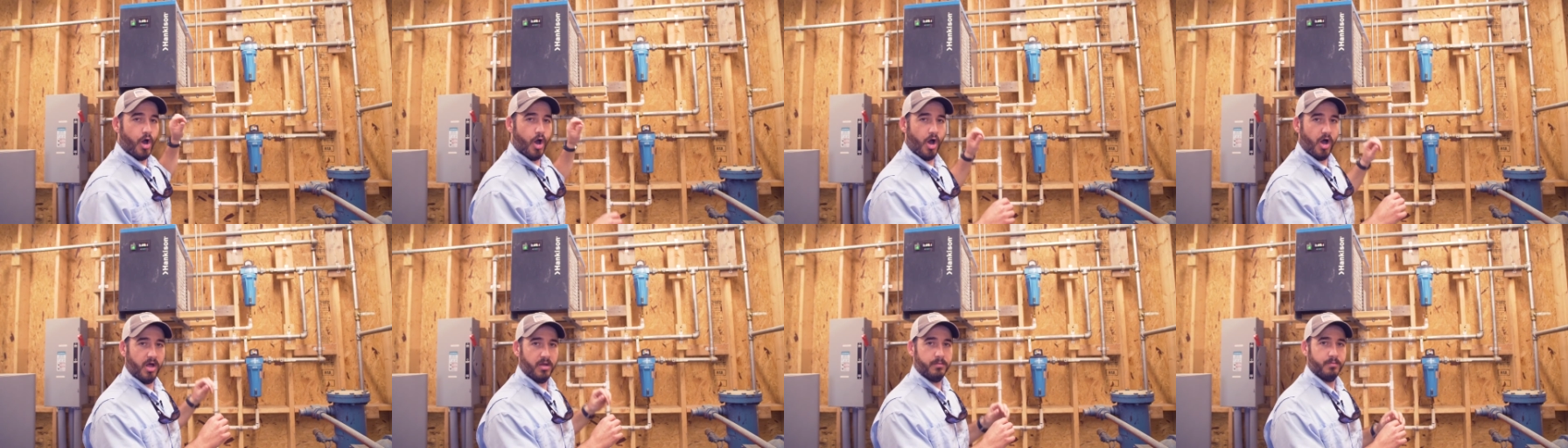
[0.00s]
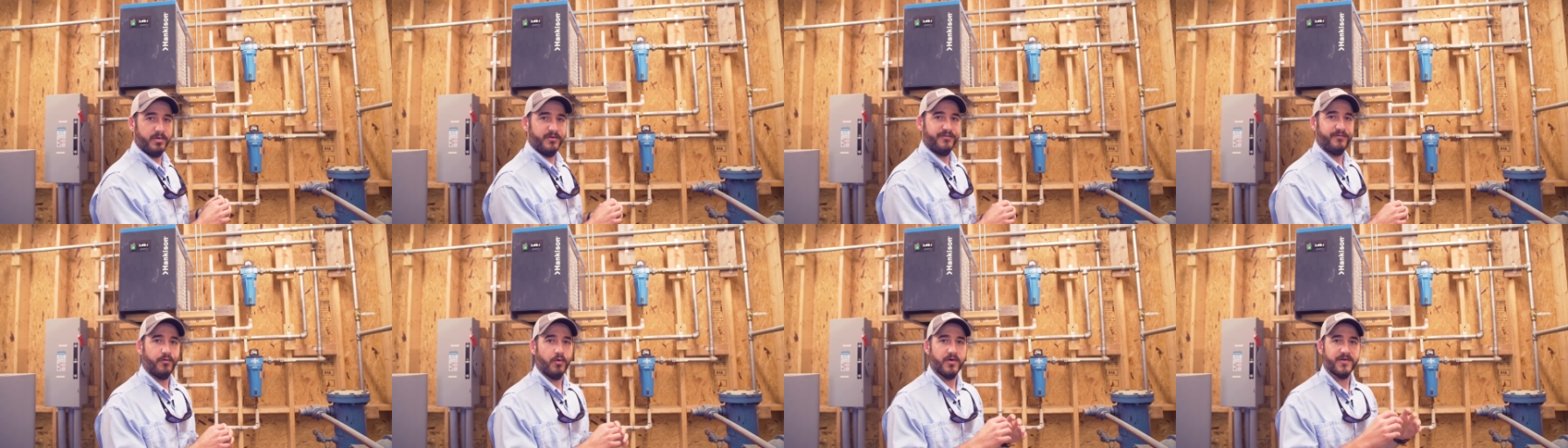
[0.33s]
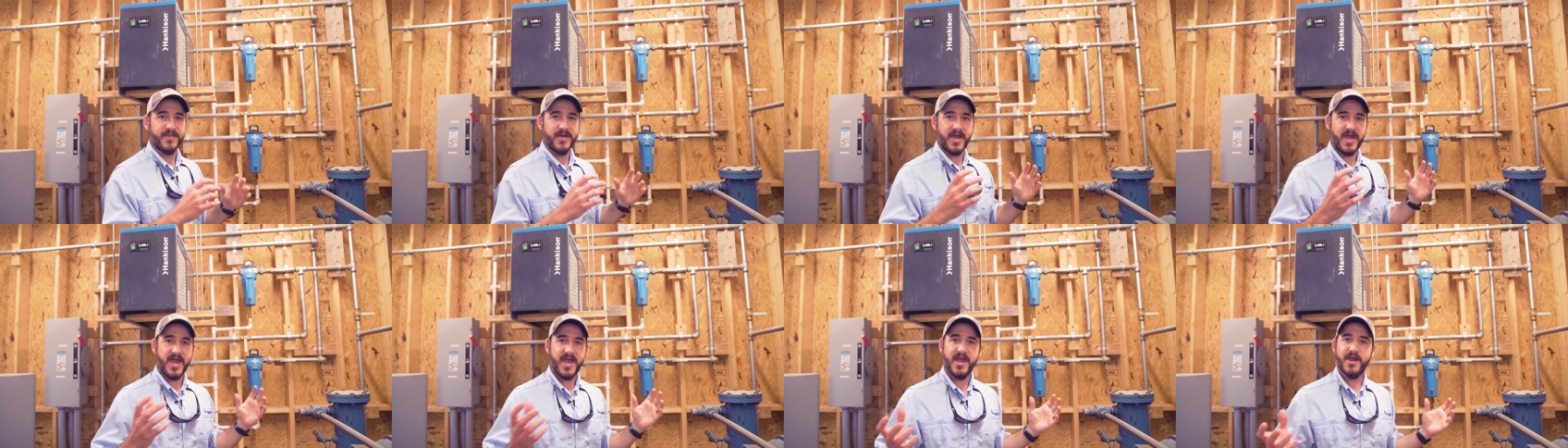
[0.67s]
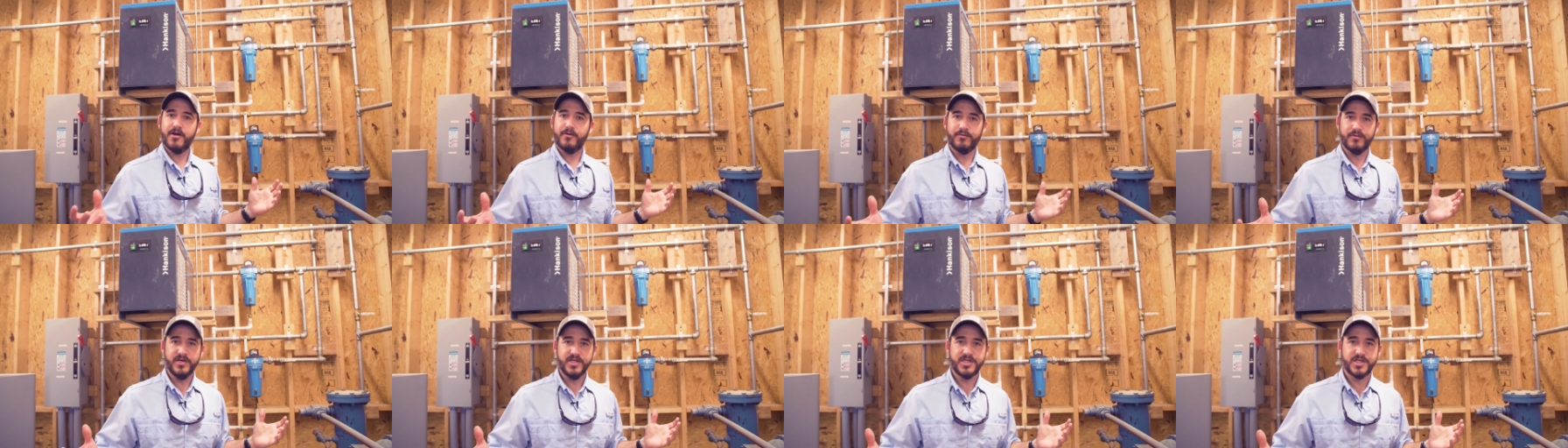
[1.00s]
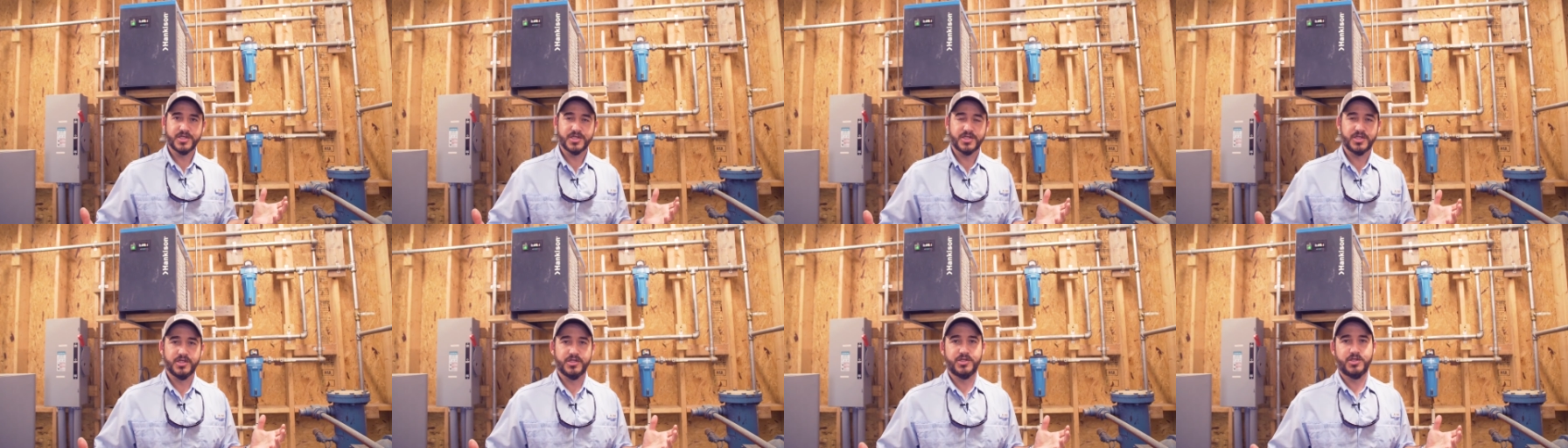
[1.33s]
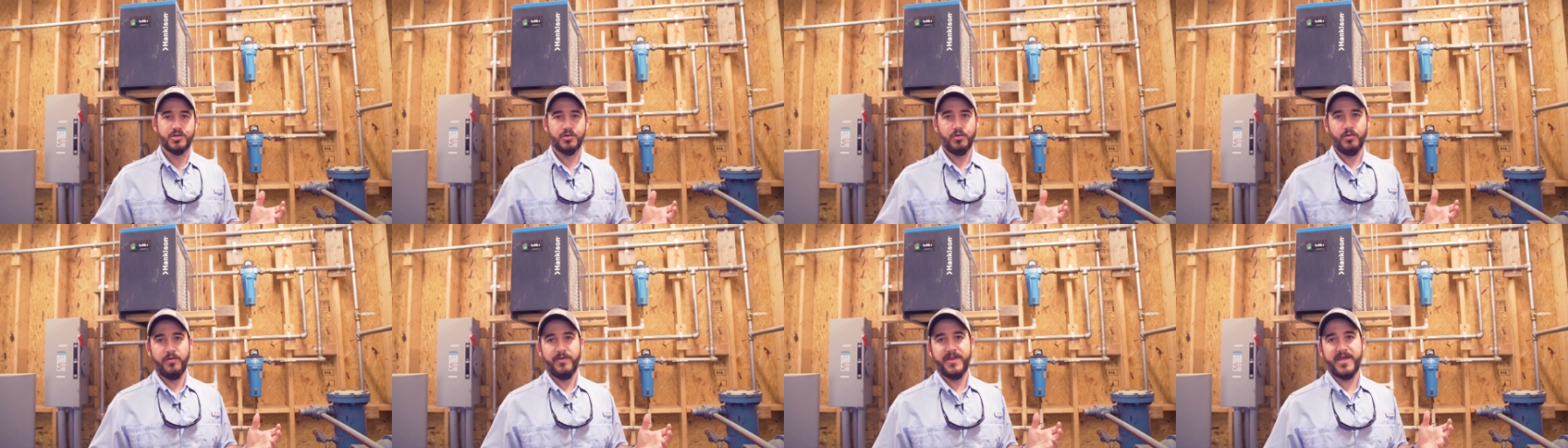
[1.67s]
all before the air reaches the
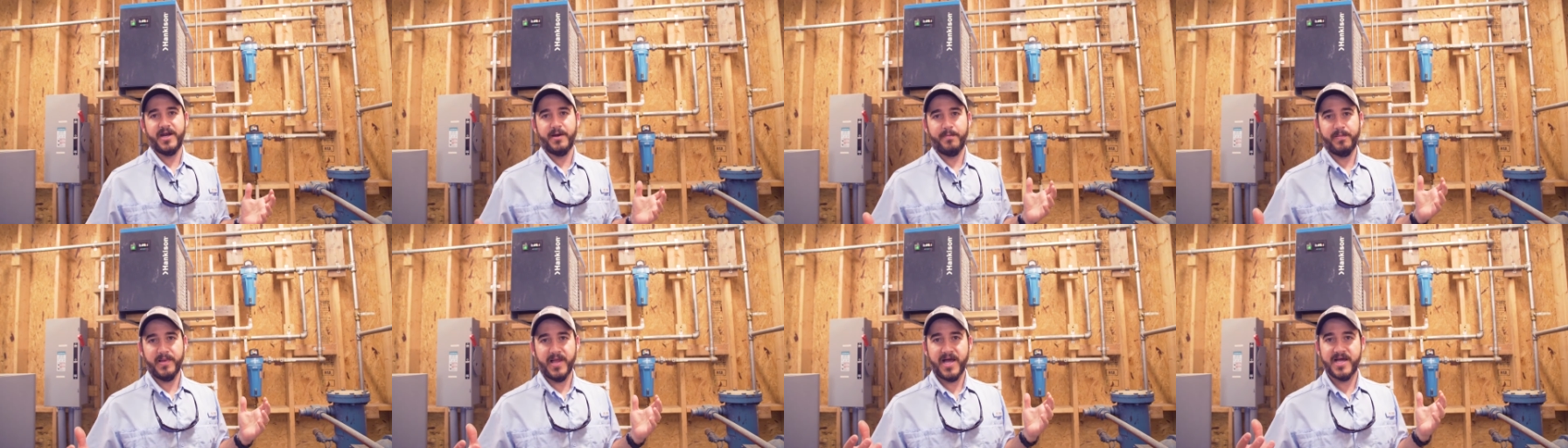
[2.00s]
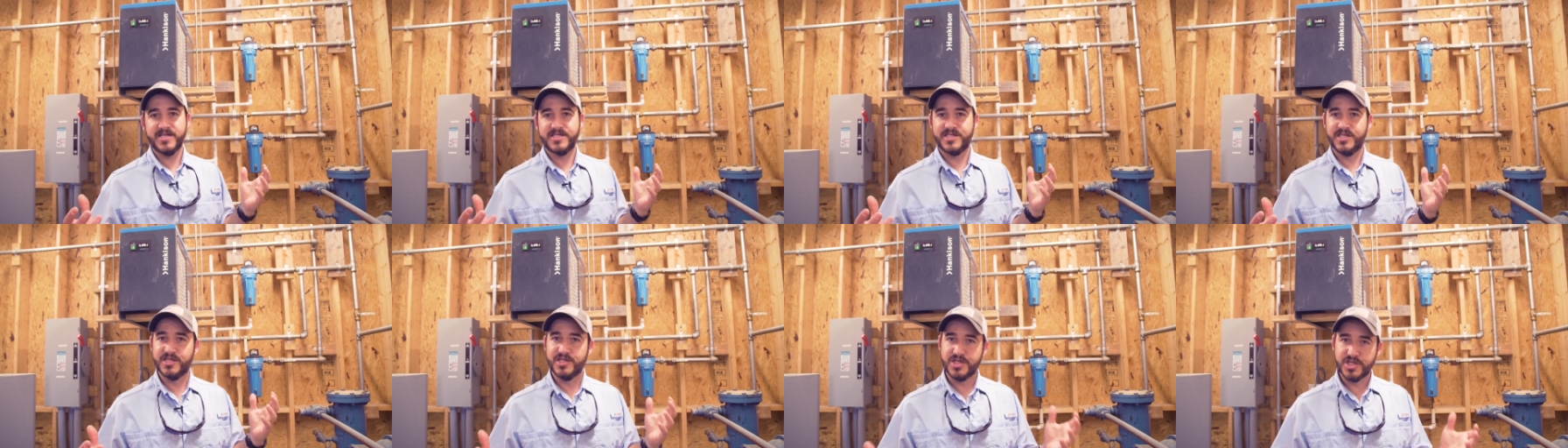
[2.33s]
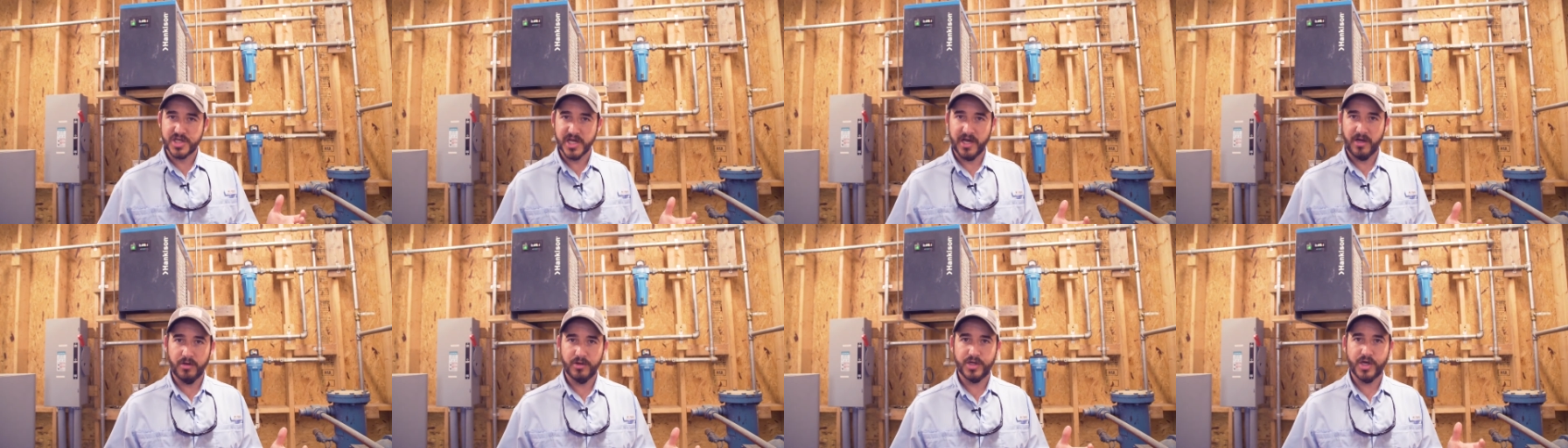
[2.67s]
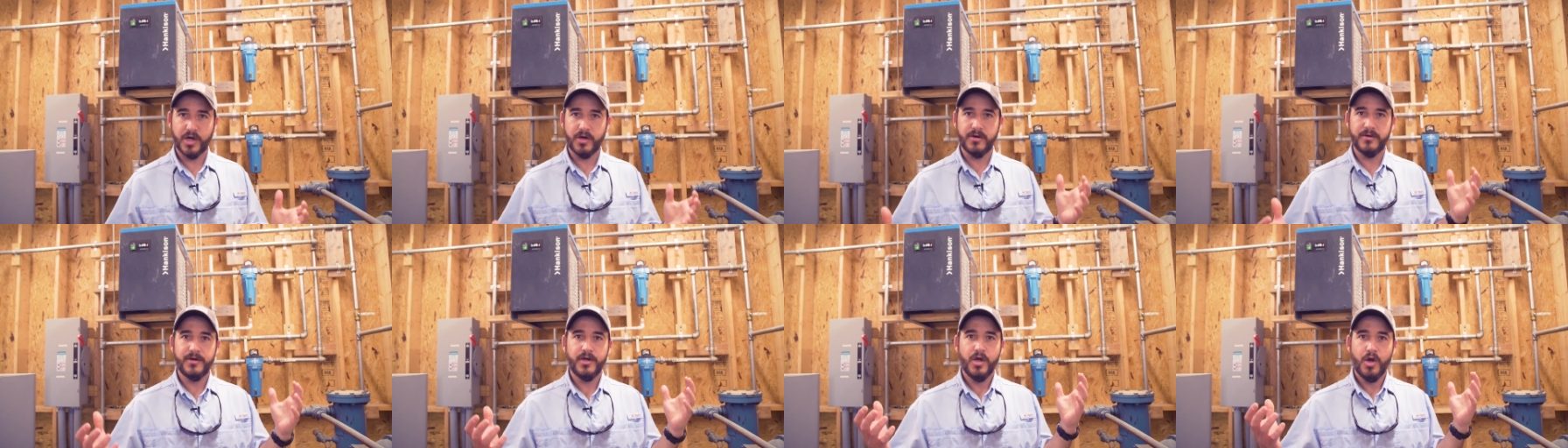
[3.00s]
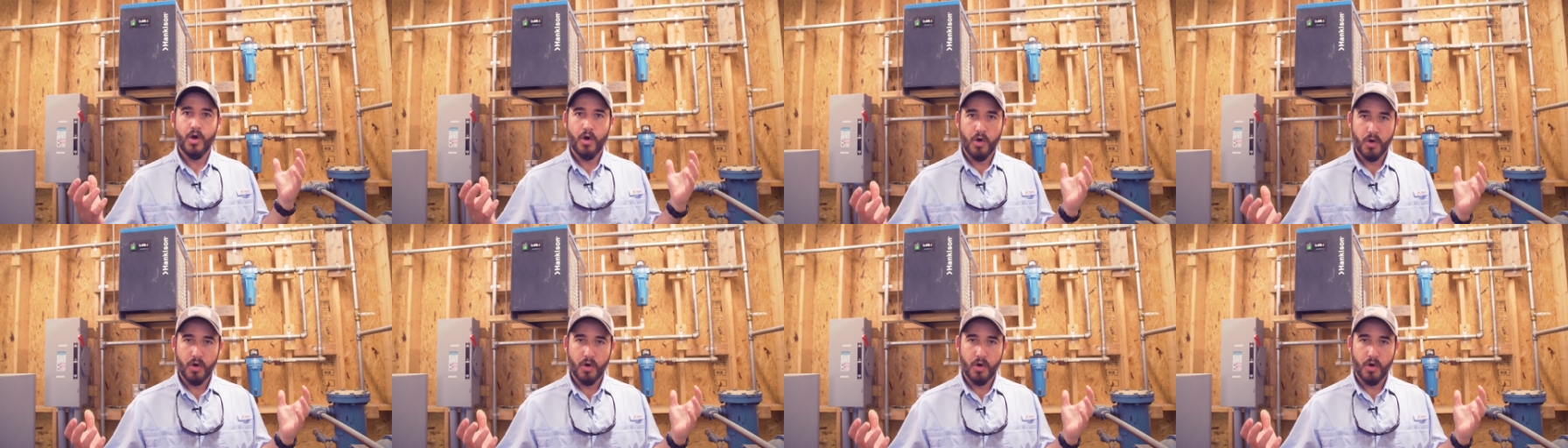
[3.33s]
tool that applies the gel coat